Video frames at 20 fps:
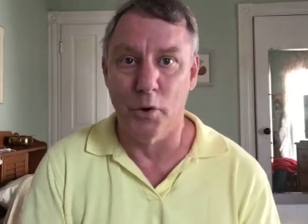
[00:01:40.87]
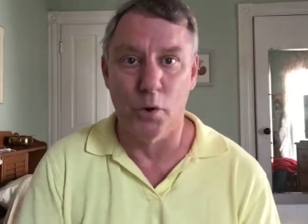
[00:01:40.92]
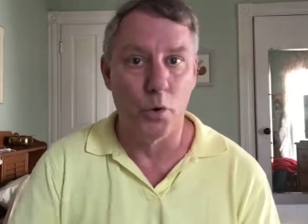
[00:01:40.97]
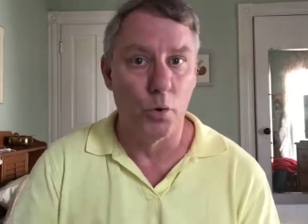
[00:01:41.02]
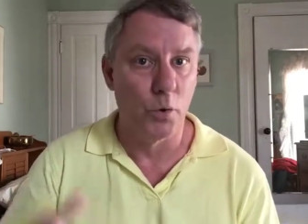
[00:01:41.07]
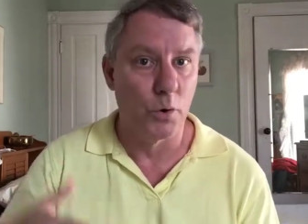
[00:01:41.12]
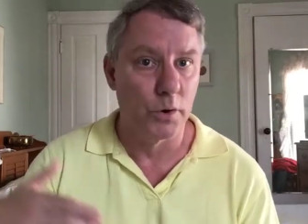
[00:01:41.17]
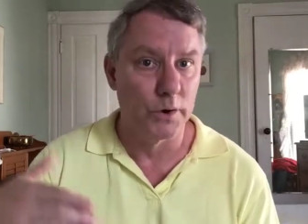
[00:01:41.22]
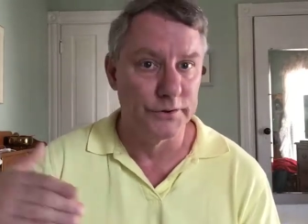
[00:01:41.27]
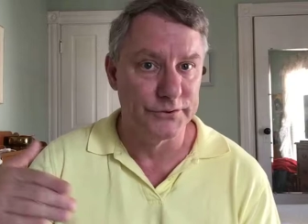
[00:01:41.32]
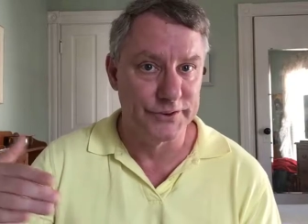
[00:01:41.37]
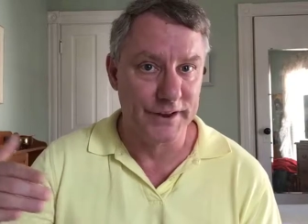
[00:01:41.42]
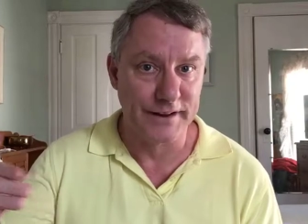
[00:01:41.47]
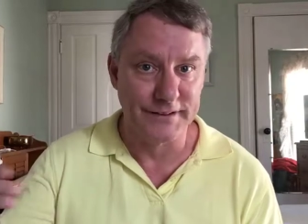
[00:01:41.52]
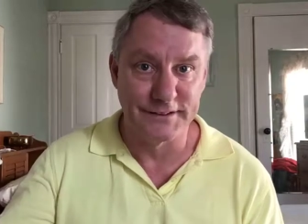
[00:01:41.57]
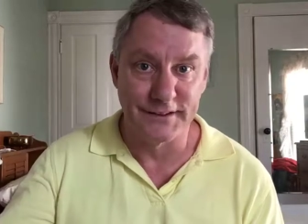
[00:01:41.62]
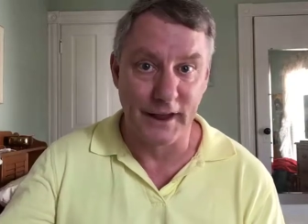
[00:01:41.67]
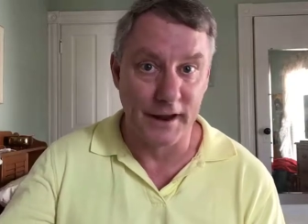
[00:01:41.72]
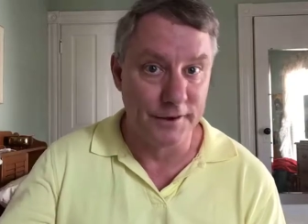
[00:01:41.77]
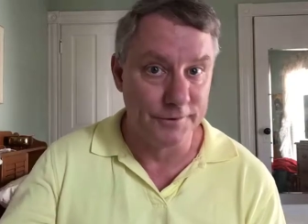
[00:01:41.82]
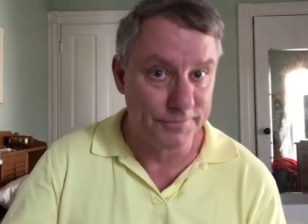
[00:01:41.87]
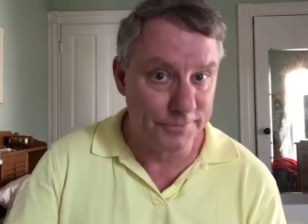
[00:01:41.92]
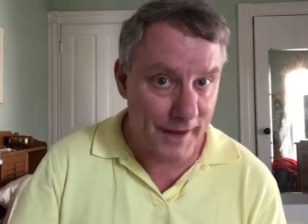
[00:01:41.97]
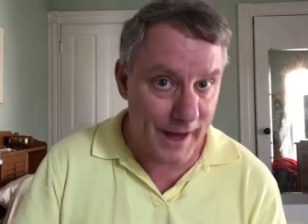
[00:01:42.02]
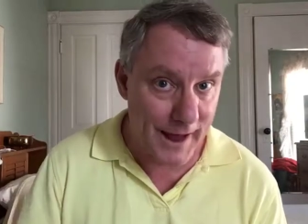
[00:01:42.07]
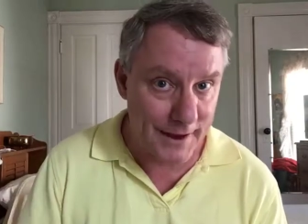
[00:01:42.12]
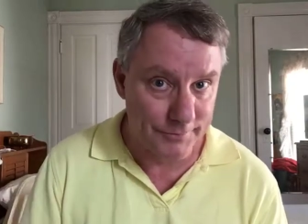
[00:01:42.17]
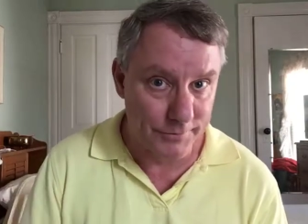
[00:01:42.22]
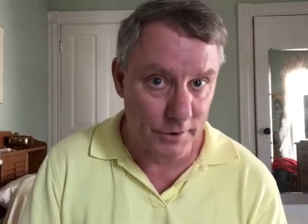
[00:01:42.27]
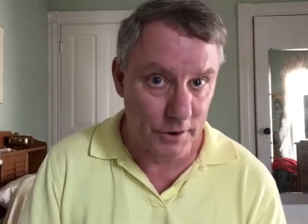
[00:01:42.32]
or sites like
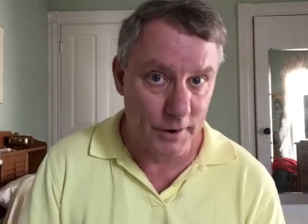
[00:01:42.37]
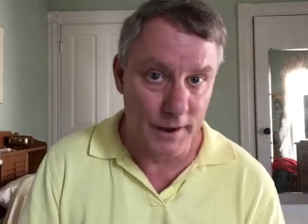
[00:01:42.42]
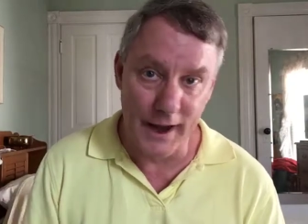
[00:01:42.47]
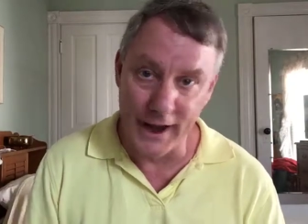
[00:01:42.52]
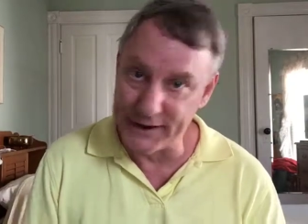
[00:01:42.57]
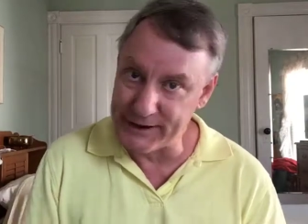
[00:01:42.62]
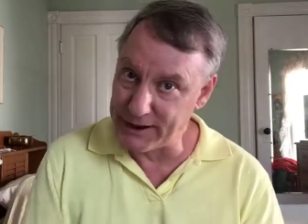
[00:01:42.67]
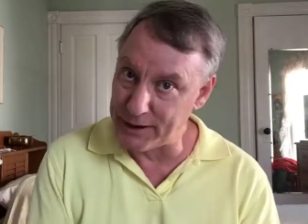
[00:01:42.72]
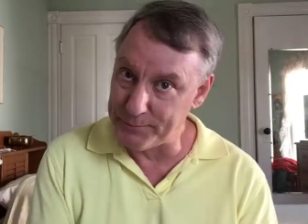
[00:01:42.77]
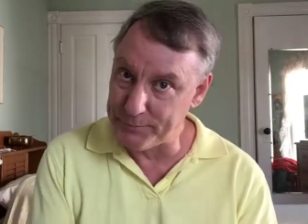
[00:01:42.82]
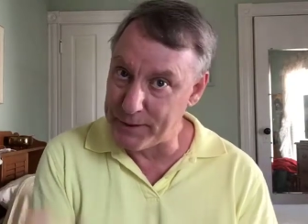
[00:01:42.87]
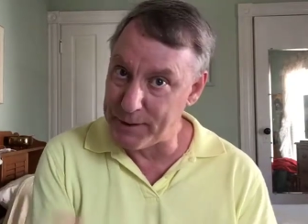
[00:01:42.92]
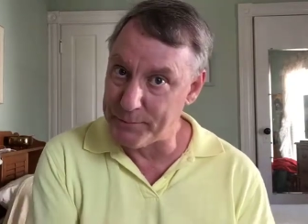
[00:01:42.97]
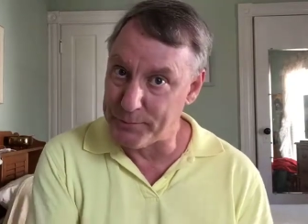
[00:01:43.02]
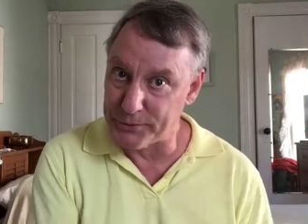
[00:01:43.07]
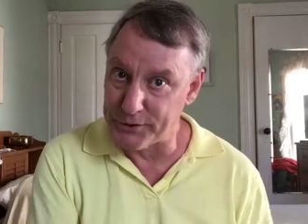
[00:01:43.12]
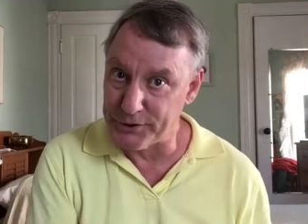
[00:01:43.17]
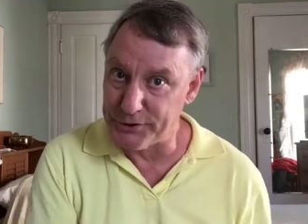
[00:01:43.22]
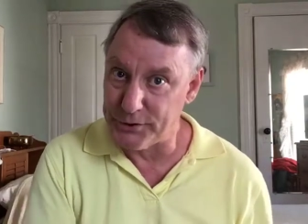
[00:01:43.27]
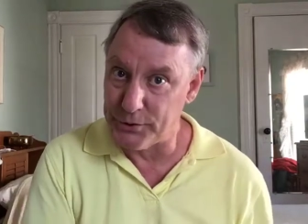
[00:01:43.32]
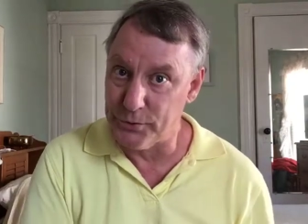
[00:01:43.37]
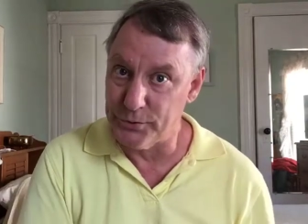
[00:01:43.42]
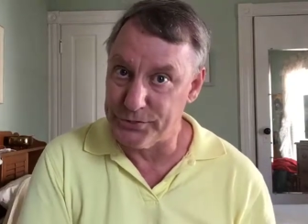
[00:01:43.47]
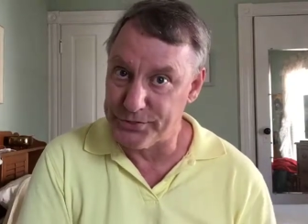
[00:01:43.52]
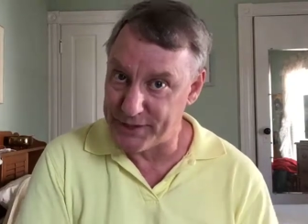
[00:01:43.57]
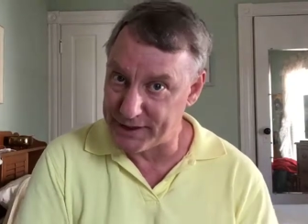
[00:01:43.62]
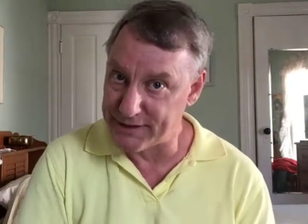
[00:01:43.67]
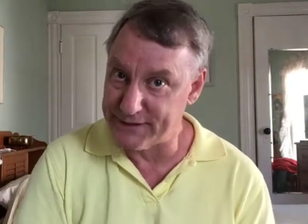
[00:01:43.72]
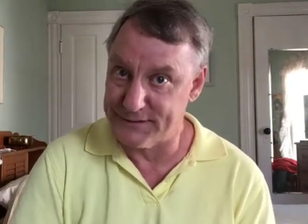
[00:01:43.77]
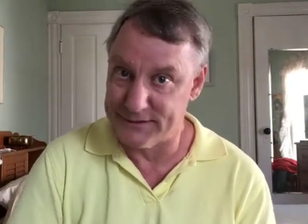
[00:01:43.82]
Fiverr and get people to do
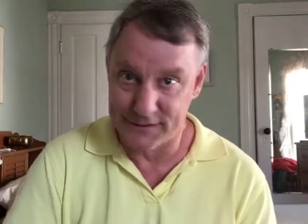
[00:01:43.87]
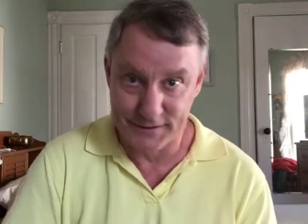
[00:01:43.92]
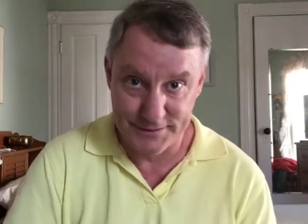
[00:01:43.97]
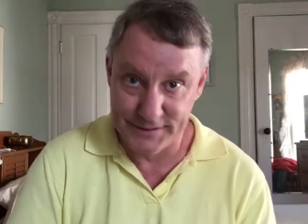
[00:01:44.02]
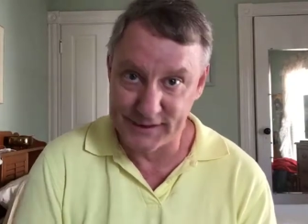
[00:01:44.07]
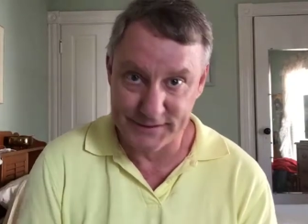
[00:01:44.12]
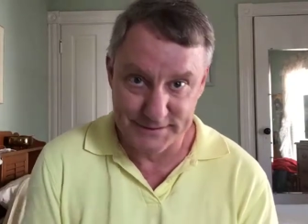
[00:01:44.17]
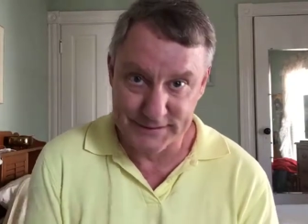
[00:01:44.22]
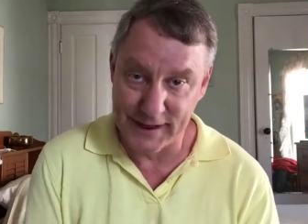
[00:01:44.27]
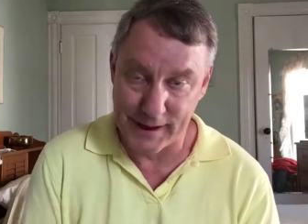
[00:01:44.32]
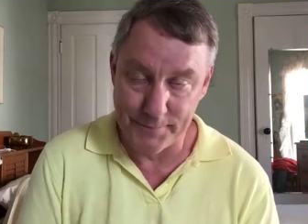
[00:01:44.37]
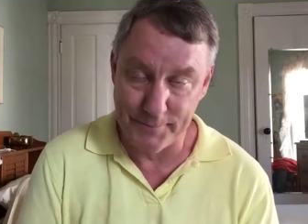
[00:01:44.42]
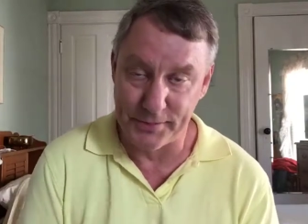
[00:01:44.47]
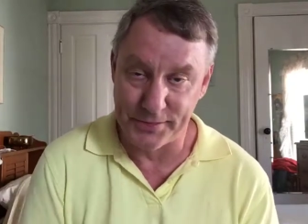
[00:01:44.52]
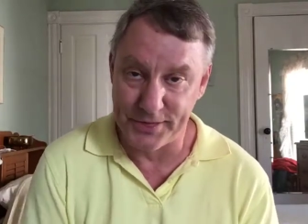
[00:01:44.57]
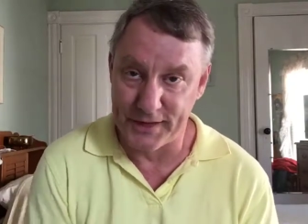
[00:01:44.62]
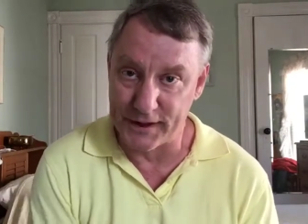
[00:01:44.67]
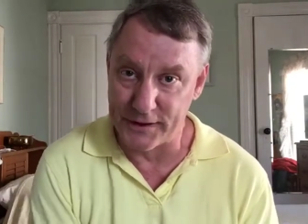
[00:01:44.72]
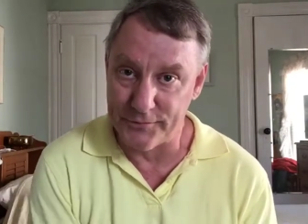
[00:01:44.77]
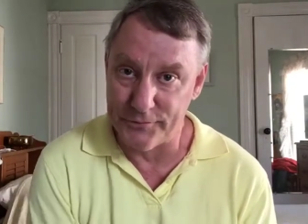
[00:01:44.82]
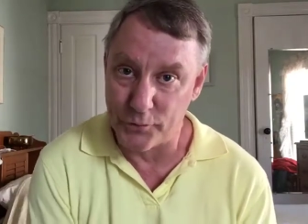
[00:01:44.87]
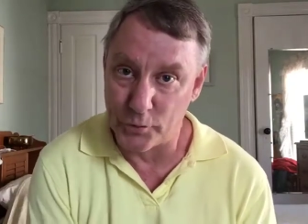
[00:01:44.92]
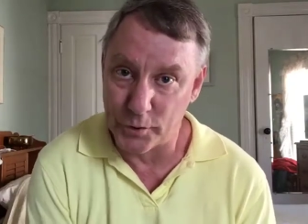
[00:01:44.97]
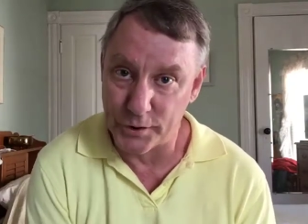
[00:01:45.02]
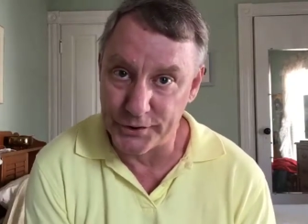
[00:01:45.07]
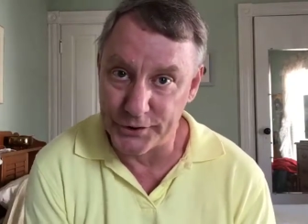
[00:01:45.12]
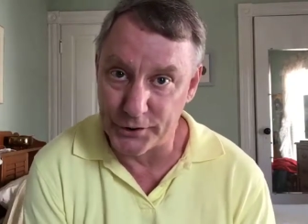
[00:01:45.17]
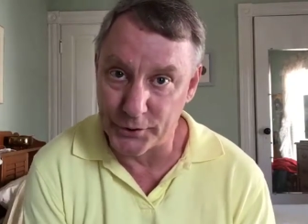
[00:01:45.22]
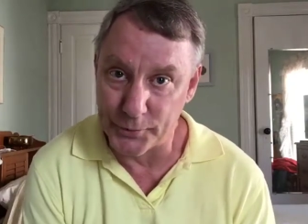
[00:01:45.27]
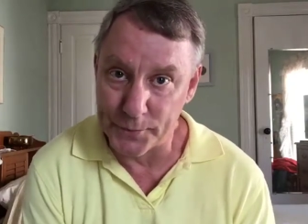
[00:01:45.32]
this type of thing
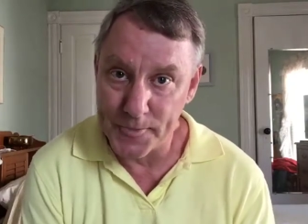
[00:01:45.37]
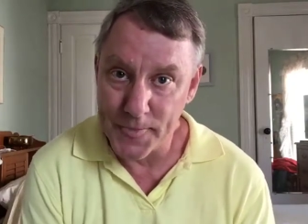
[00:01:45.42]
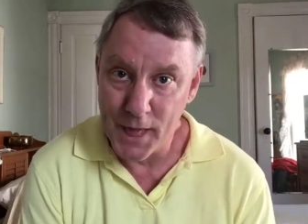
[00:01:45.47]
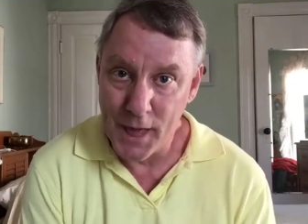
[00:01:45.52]
for you.